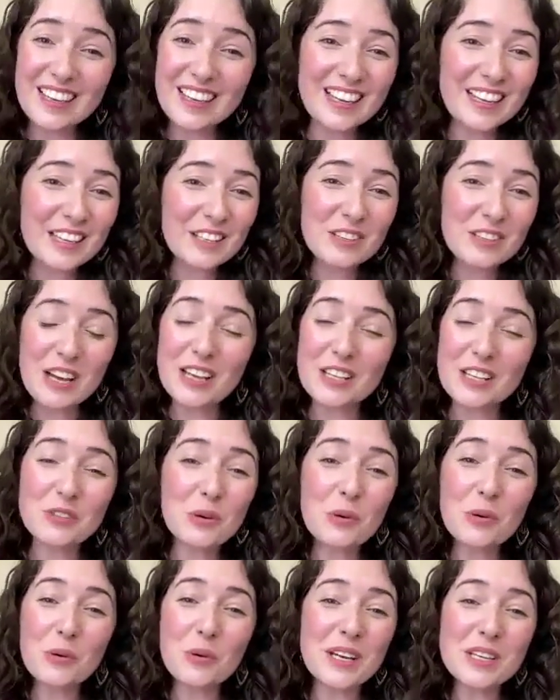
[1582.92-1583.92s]
It has
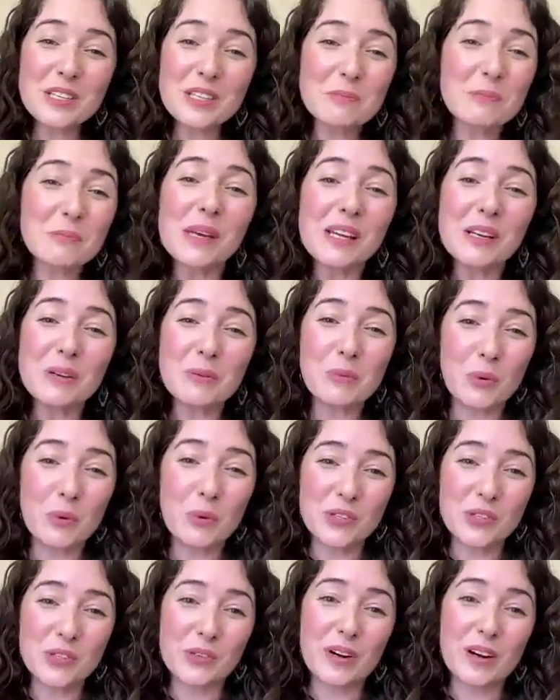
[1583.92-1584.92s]
always been
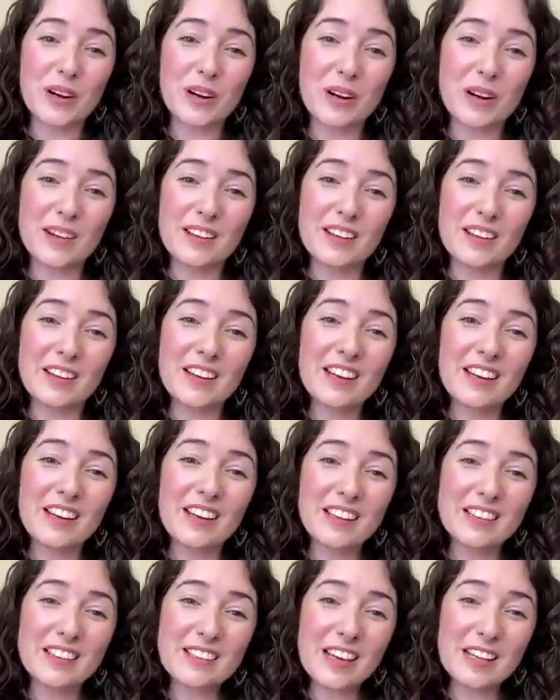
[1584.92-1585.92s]
what you are.
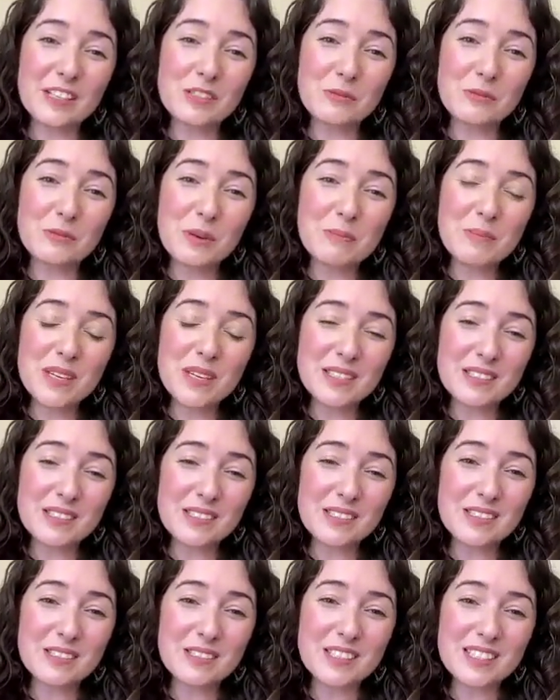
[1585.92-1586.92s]
And yet we
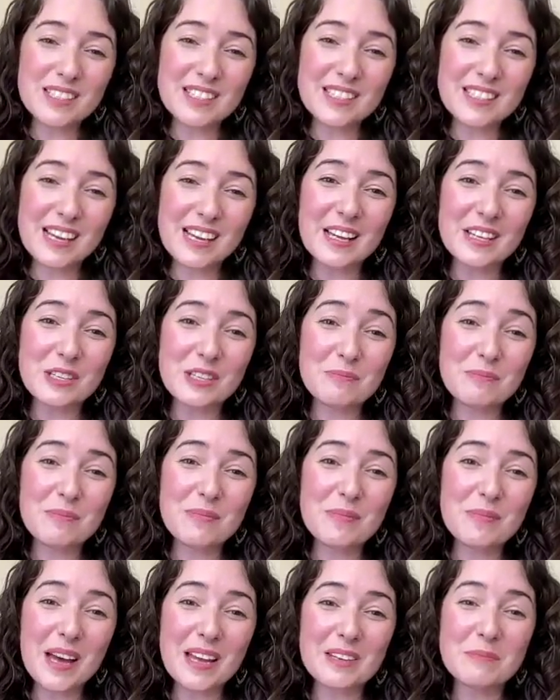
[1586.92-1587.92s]
misunderstand
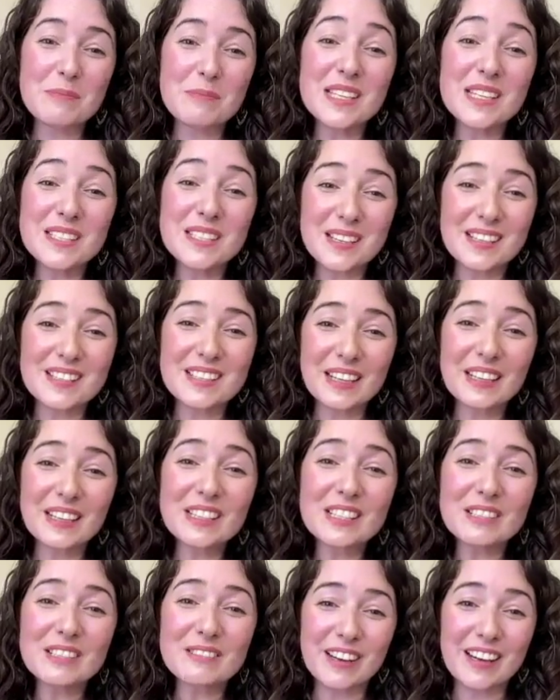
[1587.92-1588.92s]
and
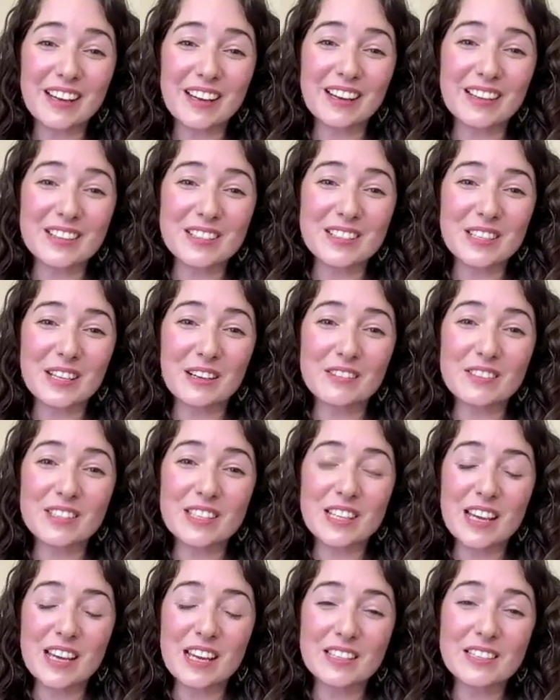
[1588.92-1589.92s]
misidentify ourselves
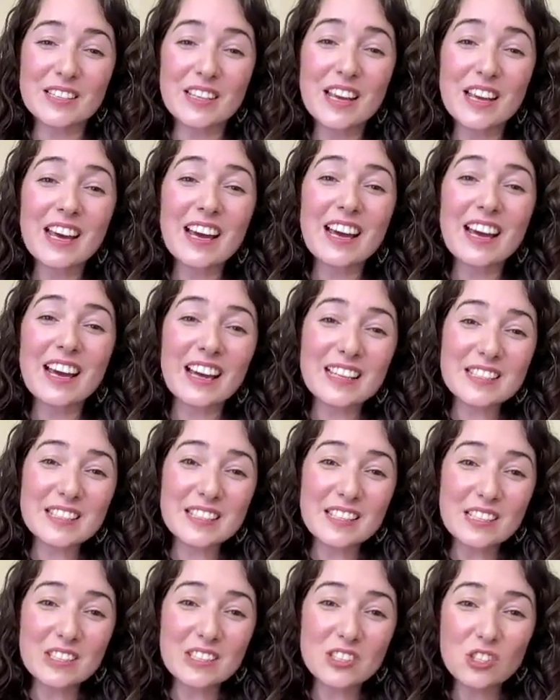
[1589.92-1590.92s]
as
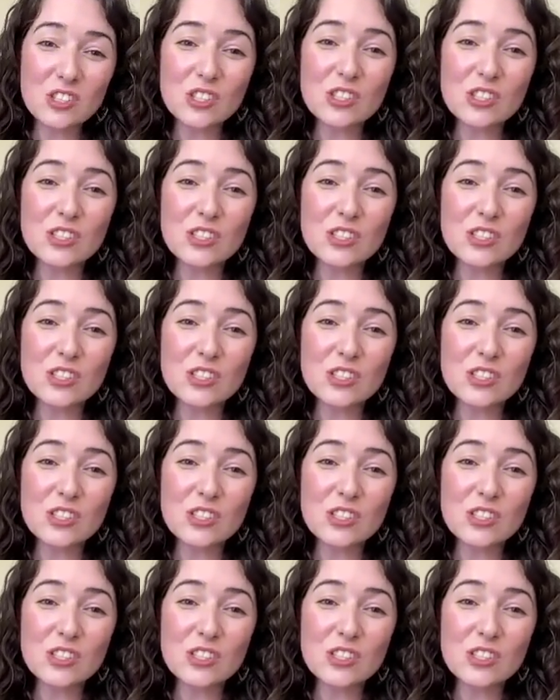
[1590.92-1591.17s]
these